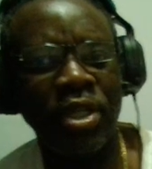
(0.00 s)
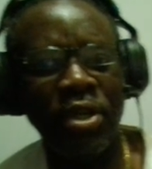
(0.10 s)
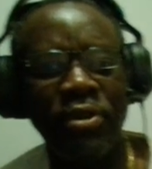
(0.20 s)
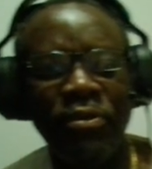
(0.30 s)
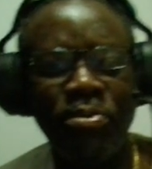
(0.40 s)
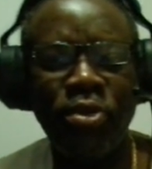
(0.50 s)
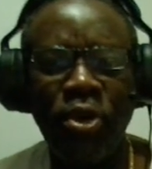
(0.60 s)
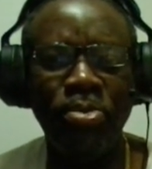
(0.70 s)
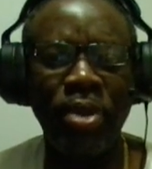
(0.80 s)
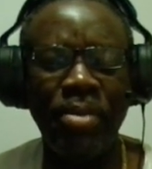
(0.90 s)
a lot of
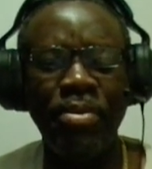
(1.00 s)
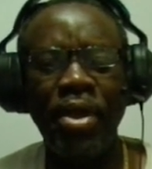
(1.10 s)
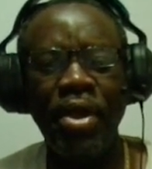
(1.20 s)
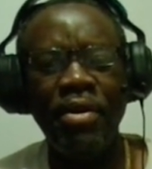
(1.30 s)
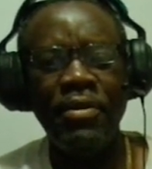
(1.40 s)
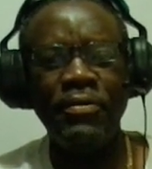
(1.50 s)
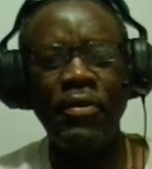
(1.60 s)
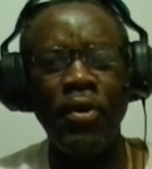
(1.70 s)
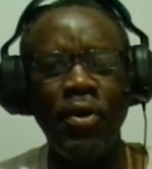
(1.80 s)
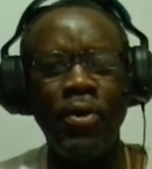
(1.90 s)
problem
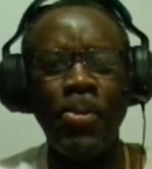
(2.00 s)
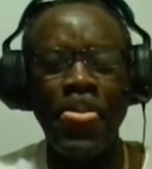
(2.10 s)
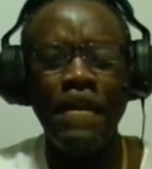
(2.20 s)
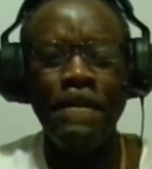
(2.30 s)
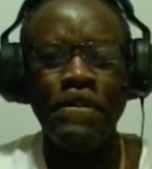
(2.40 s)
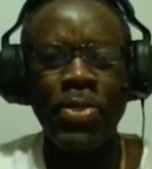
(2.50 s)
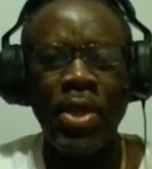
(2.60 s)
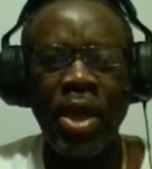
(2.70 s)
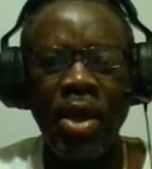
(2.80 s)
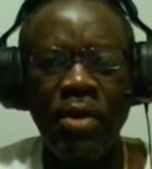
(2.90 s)
for
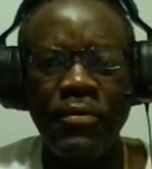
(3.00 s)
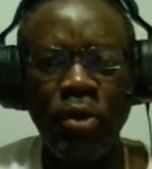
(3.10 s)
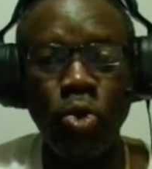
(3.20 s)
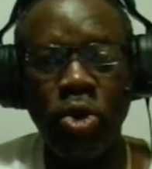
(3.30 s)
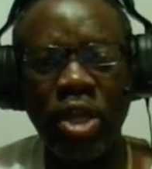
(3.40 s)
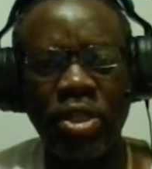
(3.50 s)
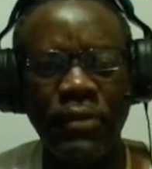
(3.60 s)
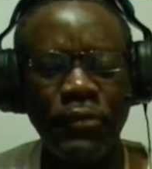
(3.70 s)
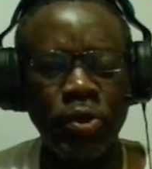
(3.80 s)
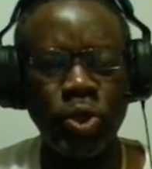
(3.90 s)
Gukesh in the
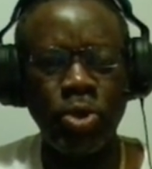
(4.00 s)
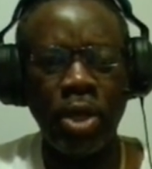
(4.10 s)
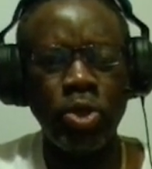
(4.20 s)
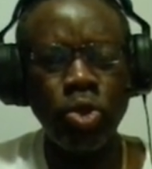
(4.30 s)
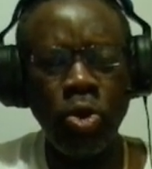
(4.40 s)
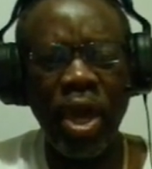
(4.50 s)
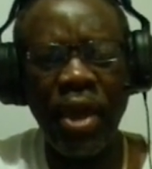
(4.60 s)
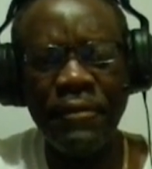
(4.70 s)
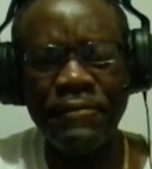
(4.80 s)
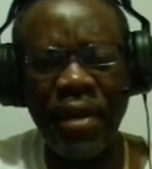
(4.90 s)
first round. So
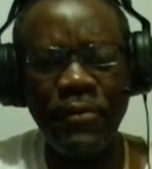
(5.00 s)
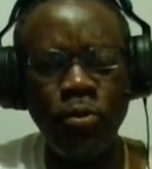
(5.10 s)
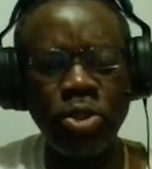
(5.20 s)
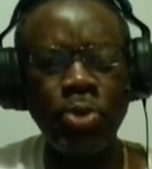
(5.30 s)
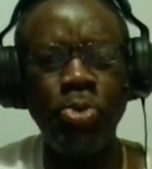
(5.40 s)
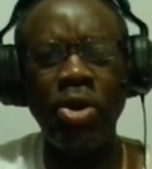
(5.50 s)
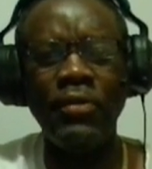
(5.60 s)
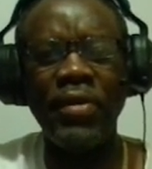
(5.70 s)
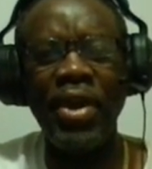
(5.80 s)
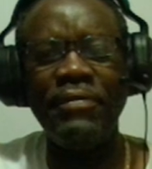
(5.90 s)
a5, what's the point
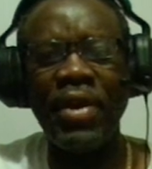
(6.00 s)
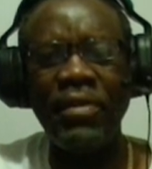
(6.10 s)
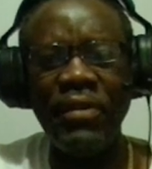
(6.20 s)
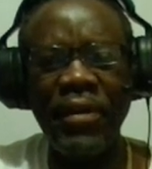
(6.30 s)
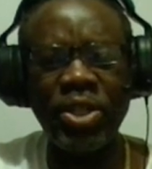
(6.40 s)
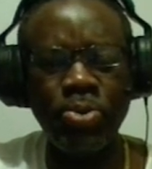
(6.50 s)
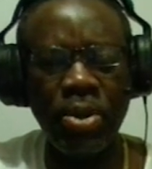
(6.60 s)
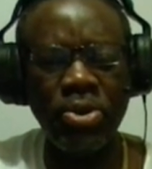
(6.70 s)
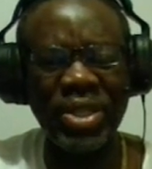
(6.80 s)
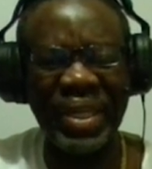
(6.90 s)
of a5? a5 is pretty
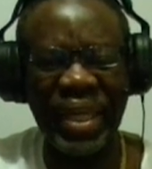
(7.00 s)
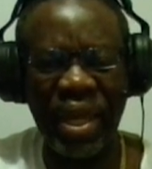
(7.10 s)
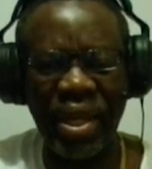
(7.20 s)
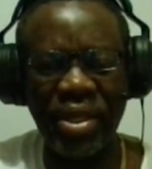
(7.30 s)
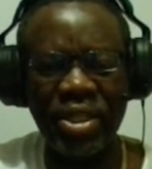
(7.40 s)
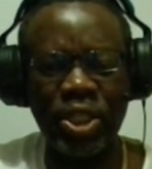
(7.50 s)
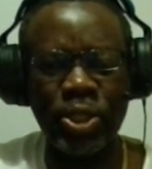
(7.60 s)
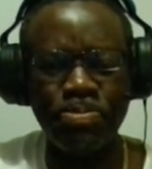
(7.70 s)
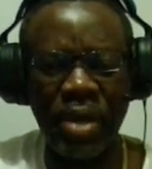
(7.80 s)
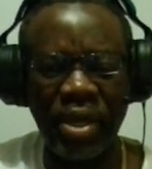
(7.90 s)
much a gaining
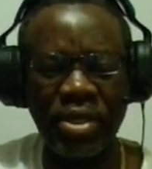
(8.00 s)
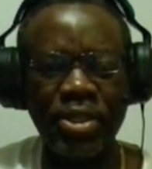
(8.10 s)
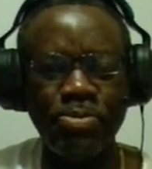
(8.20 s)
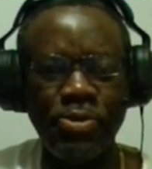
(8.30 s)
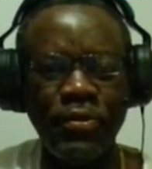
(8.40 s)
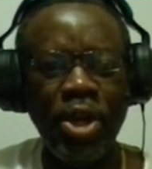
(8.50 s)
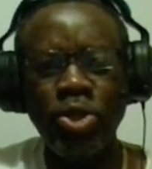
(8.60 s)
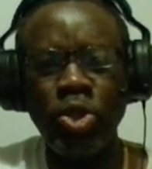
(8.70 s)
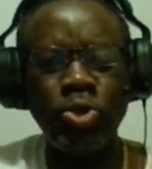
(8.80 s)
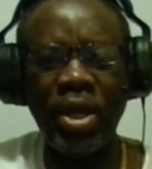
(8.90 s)
space move.
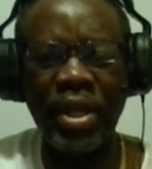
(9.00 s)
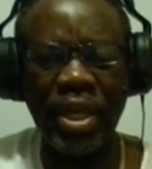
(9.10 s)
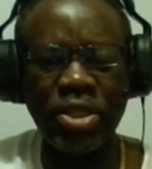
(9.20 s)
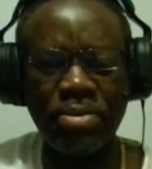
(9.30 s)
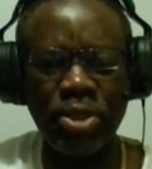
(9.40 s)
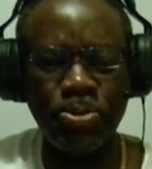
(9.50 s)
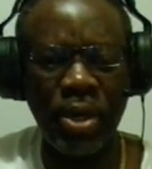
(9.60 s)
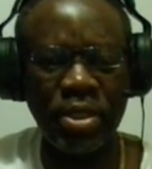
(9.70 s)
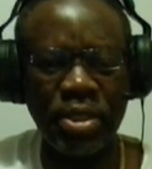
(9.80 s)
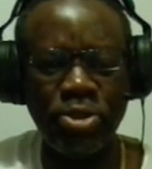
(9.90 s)
Just trying to gain some
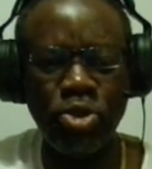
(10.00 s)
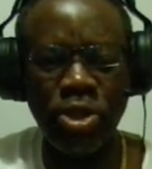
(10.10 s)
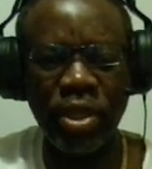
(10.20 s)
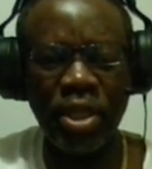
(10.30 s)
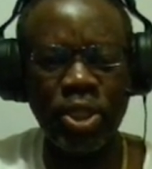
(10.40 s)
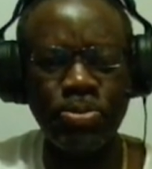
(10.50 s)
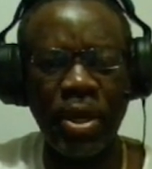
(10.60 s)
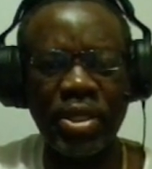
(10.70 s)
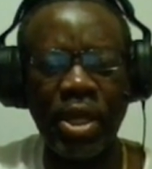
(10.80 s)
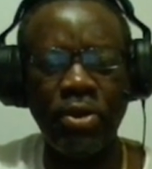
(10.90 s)
space, nothing
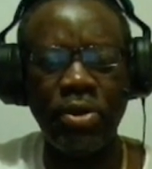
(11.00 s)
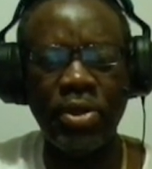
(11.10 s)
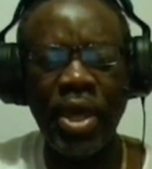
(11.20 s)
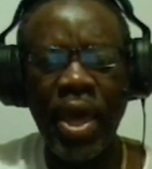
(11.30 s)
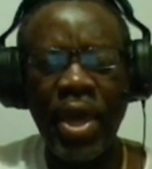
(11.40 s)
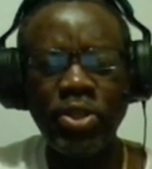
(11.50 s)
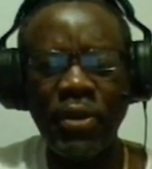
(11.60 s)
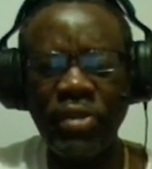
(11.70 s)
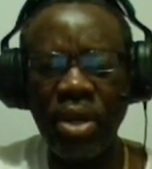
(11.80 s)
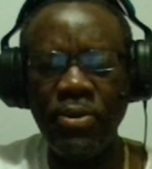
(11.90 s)
spectacular. So
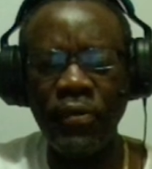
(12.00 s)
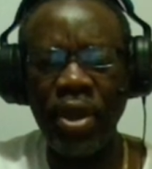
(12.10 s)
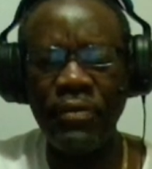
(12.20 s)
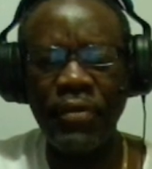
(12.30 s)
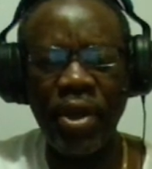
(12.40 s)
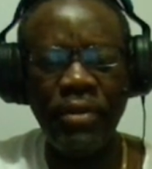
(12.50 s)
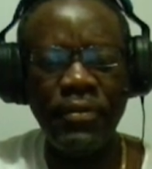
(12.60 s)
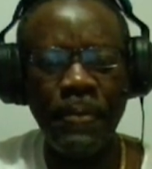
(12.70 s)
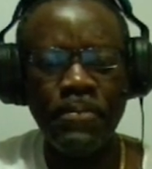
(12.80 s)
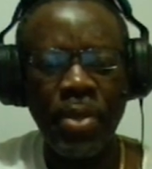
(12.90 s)
after the move a5,
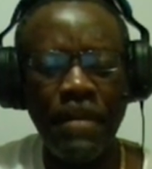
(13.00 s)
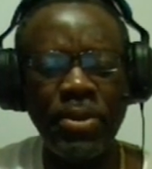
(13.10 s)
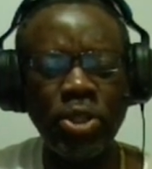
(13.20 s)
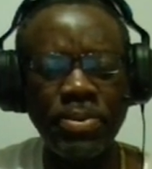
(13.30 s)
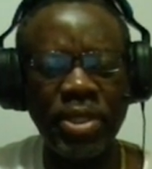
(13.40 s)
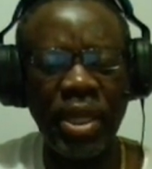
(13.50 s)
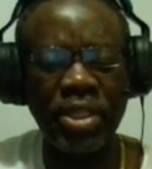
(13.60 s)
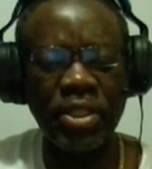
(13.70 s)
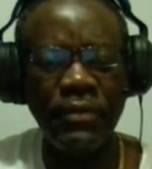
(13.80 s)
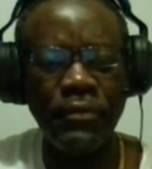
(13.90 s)
bishop
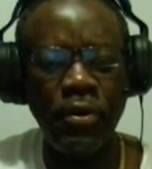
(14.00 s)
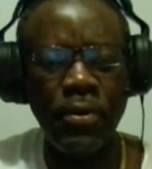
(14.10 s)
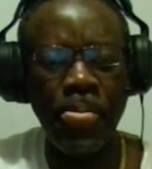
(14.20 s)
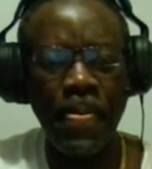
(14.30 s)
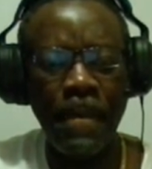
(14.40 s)
takes c4,